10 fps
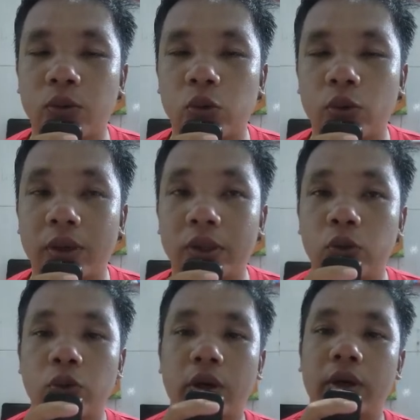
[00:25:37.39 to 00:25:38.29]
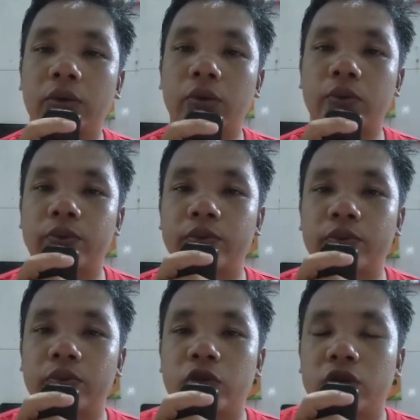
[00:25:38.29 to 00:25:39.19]
advanced equipment for
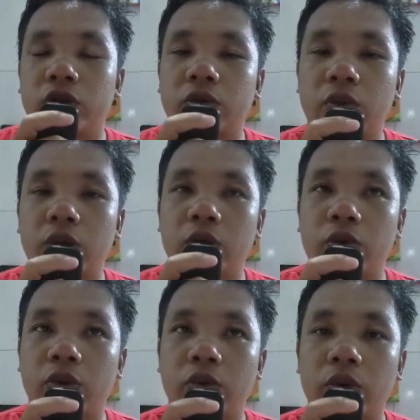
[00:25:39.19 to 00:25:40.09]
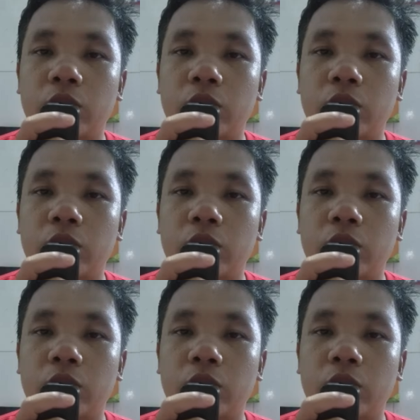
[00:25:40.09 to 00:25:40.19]
local rescue teams.